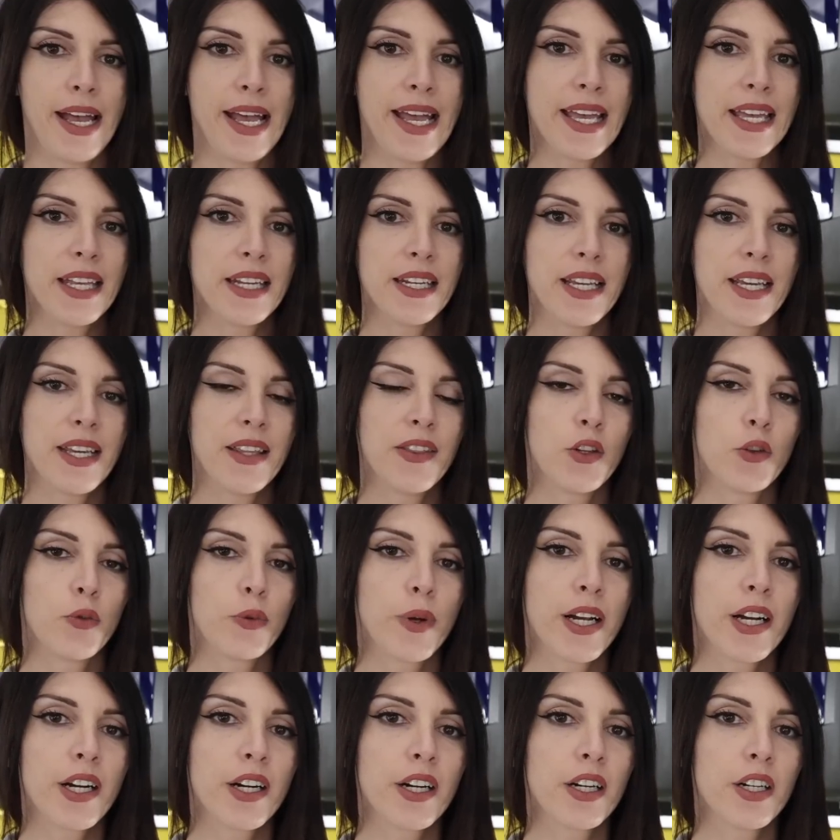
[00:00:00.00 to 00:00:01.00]
And in the
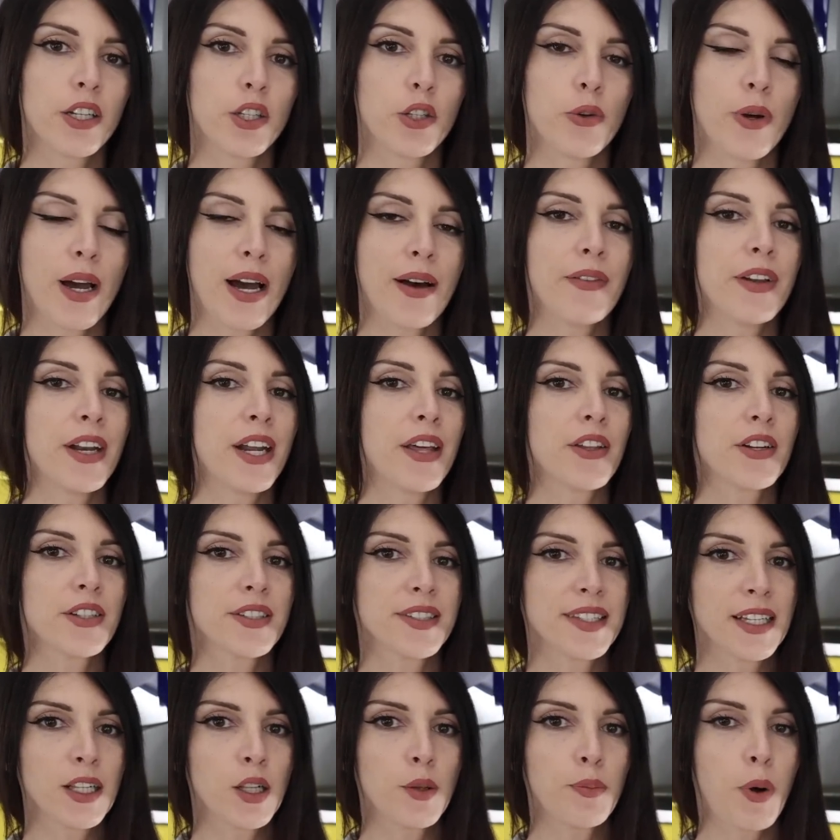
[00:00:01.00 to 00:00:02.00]
rear, you have another
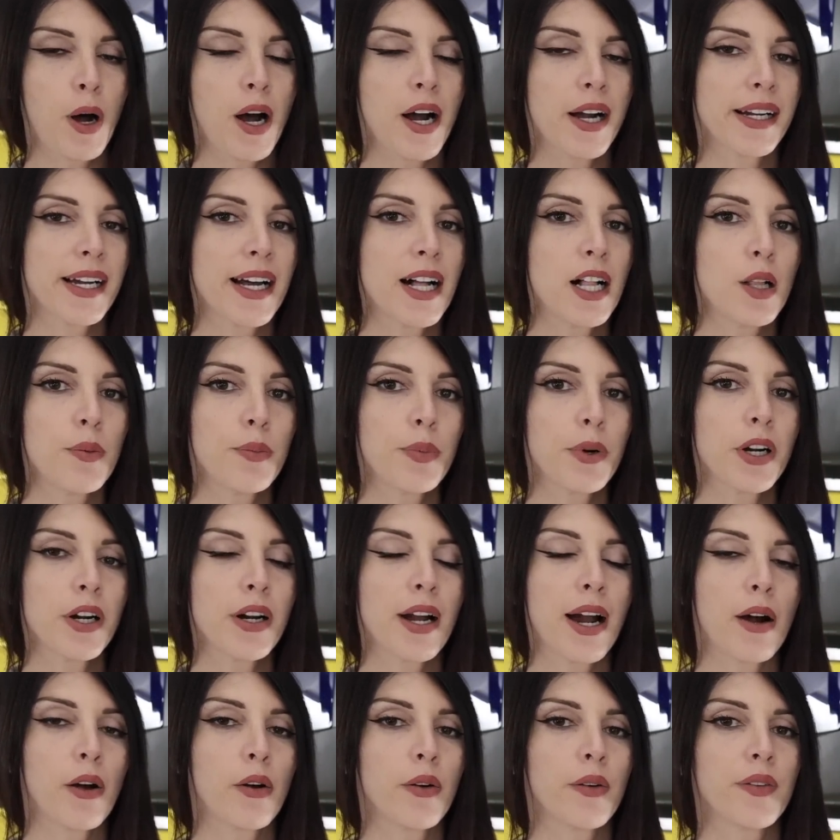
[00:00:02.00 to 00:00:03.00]
single pot caliper.
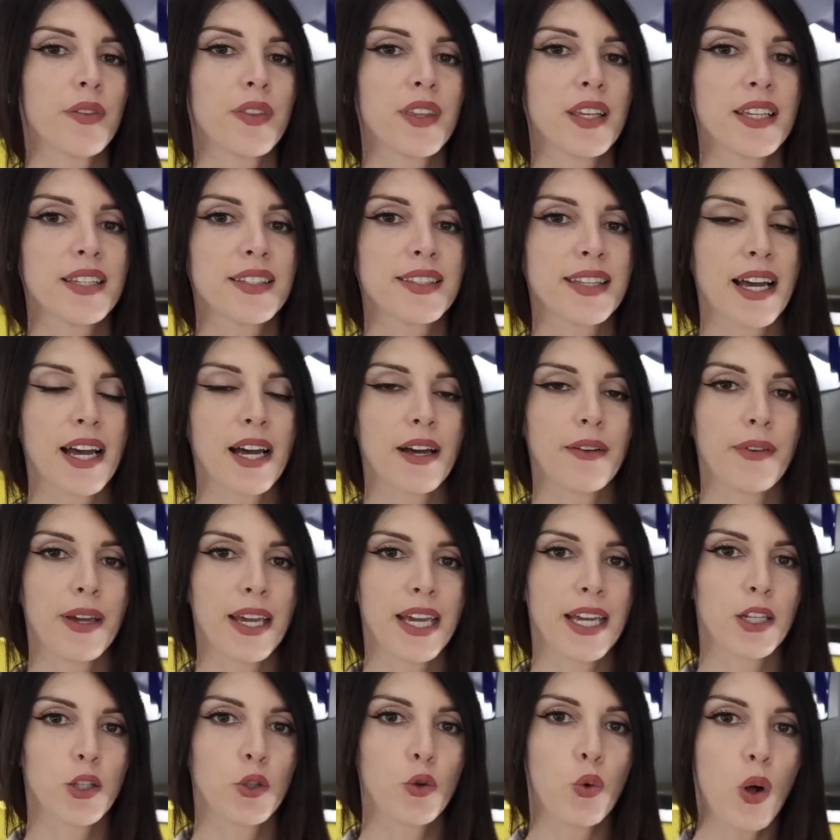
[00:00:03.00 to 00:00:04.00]
However, these have
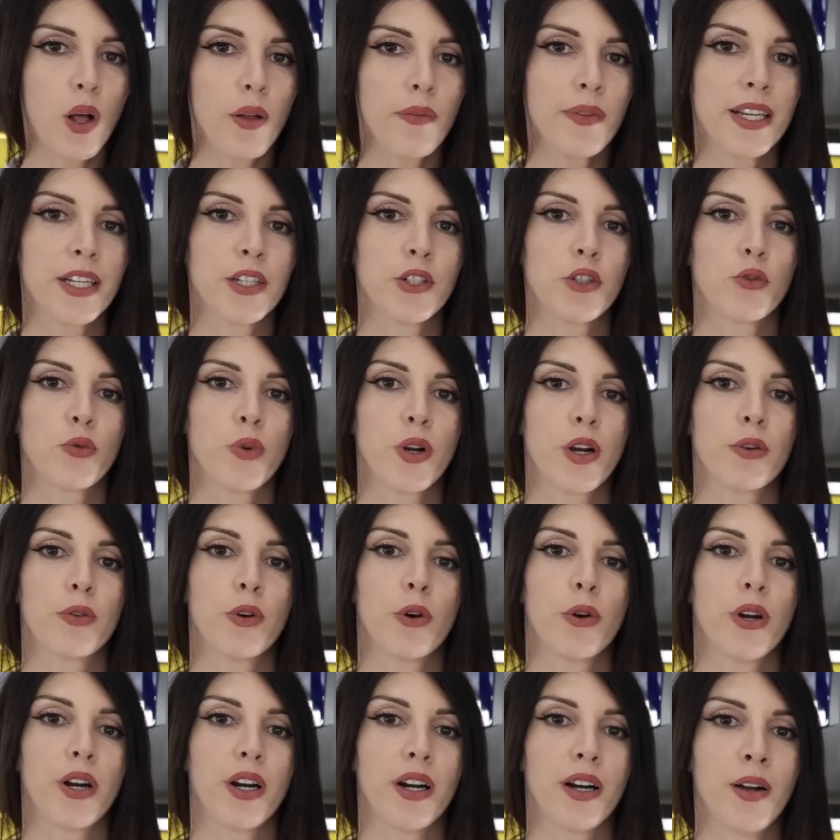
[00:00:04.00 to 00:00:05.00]
a 12-inch rear
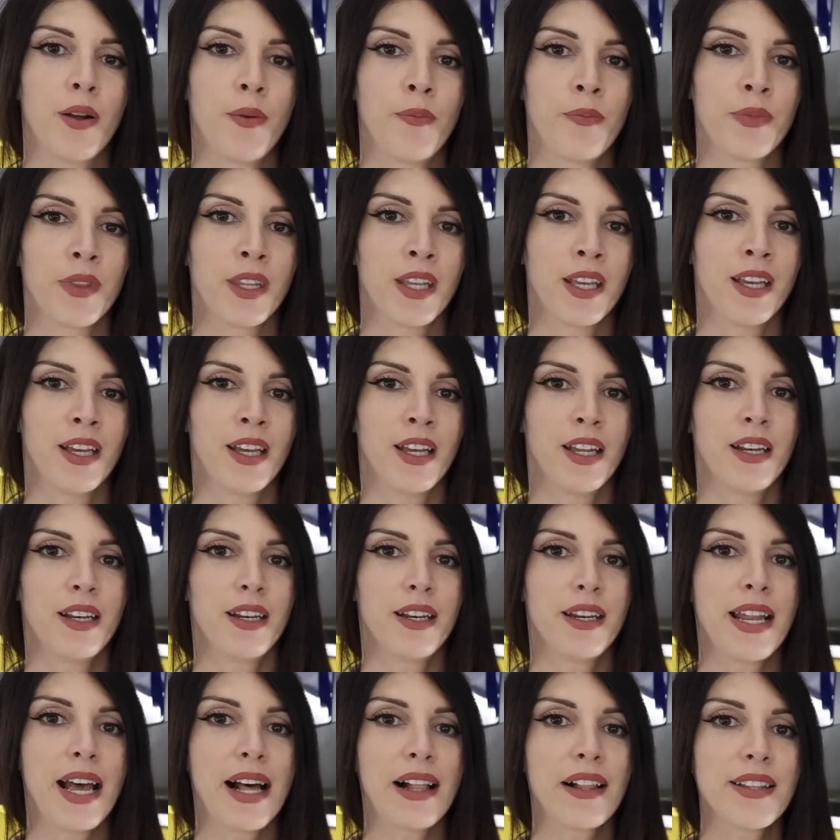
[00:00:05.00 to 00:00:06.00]
rotor.
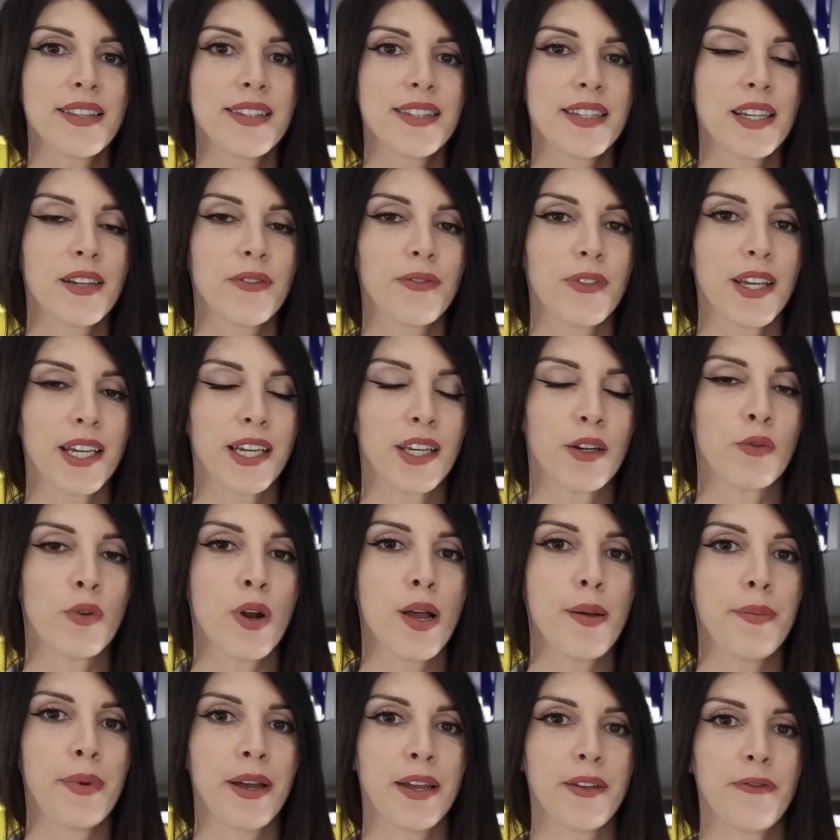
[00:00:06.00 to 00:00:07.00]
Now let's see if they can
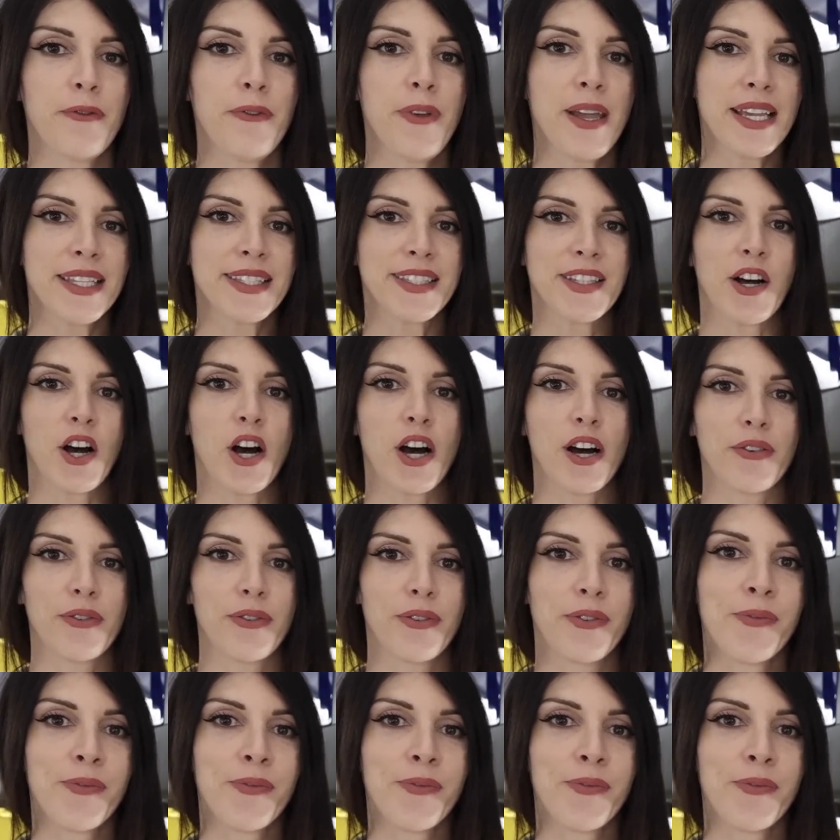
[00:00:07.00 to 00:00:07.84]
rip my face off.